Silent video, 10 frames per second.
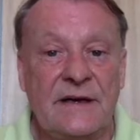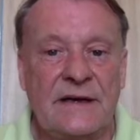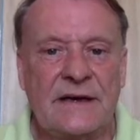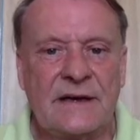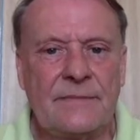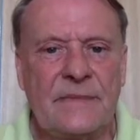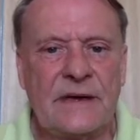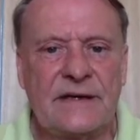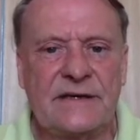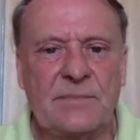
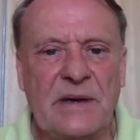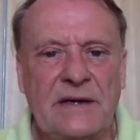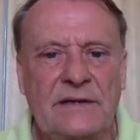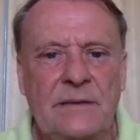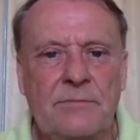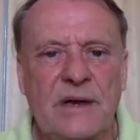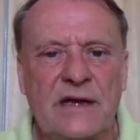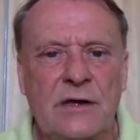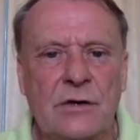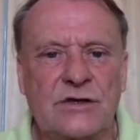And it's picked up by
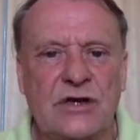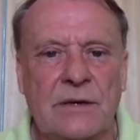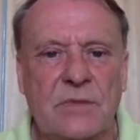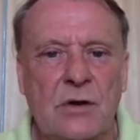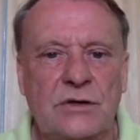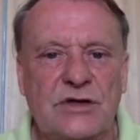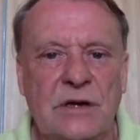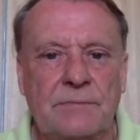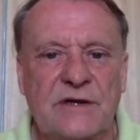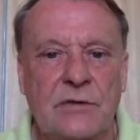
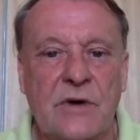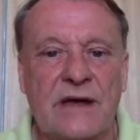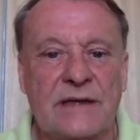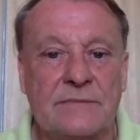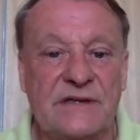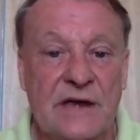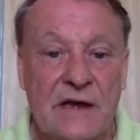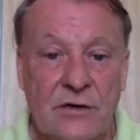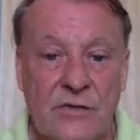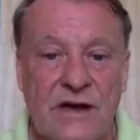Kotchap to Grimes
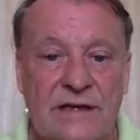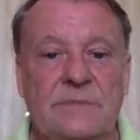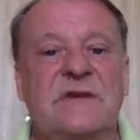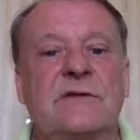to